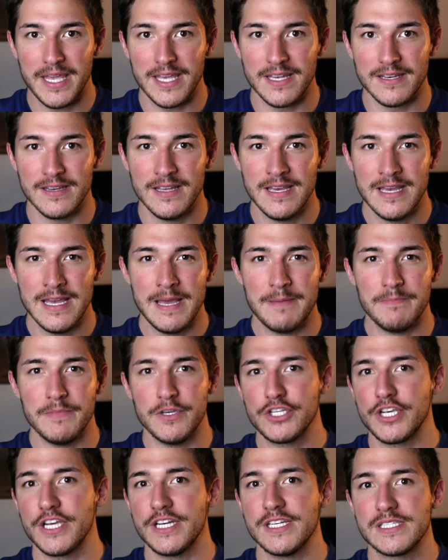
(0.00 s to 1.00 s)
and
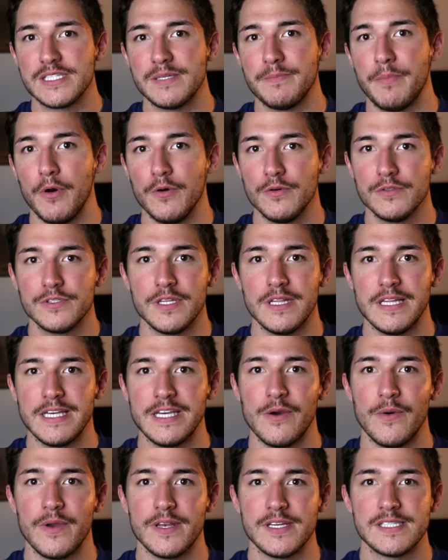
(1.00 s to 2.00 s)
Michigan is supposedly
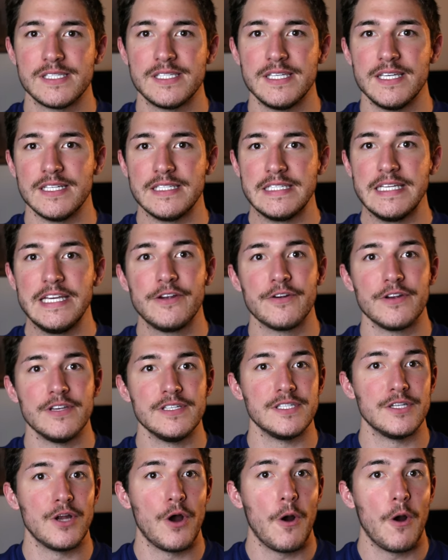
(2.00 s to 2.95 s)
going to see a decrease in